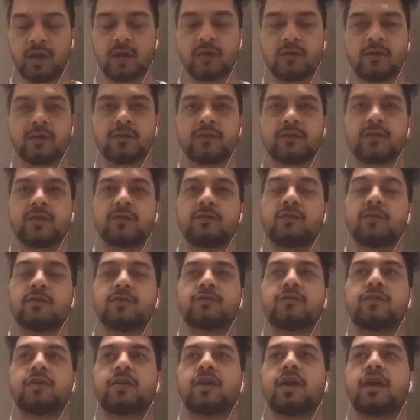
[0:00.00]
It was
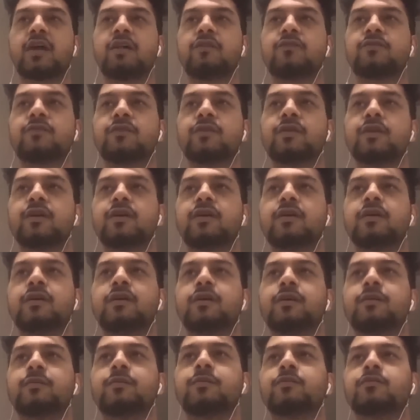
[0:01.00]
very helpful.
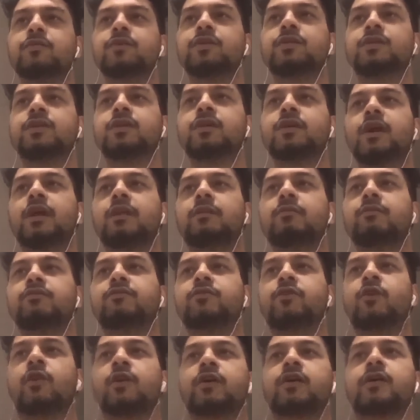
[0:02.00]
With the help
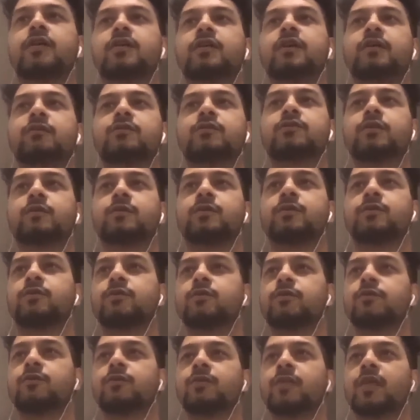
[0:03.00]
of Yocket, I was able
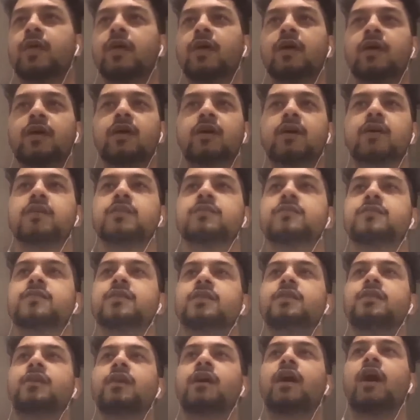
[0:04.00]
to
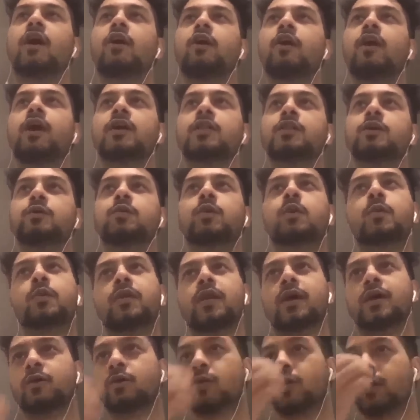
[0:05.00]
see how other
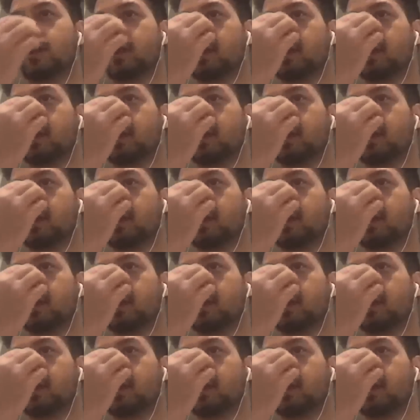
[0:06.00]
people are